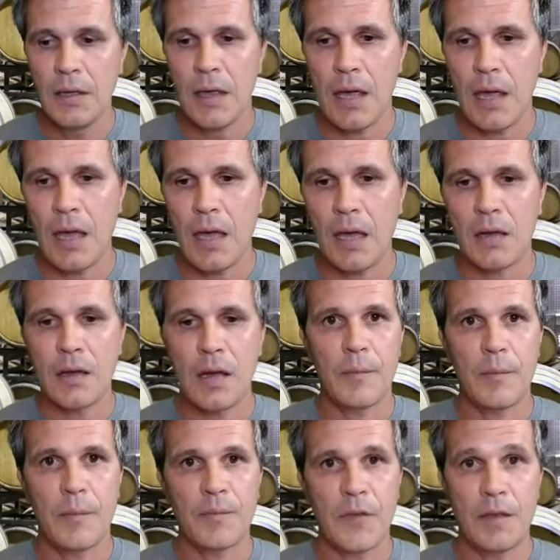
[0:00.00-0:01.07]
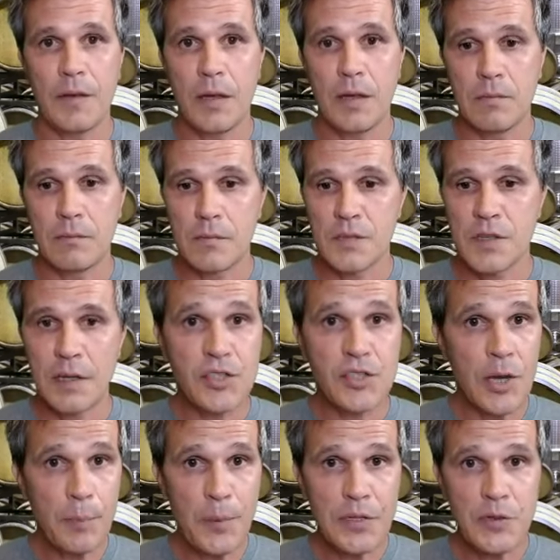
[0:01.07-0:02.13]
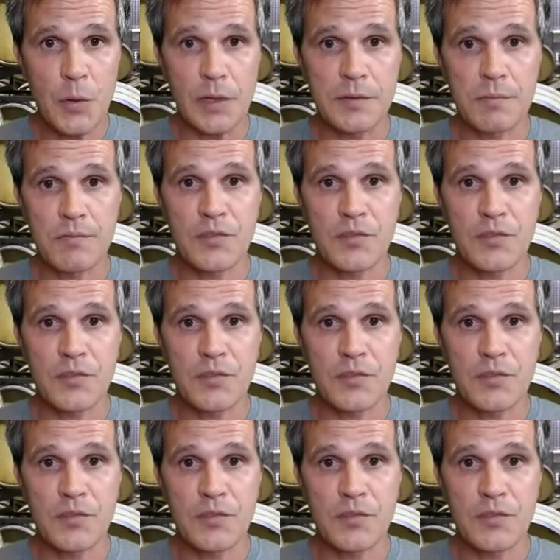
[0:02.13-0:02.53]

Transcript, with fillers: And, uh, and then, so let's jump into it.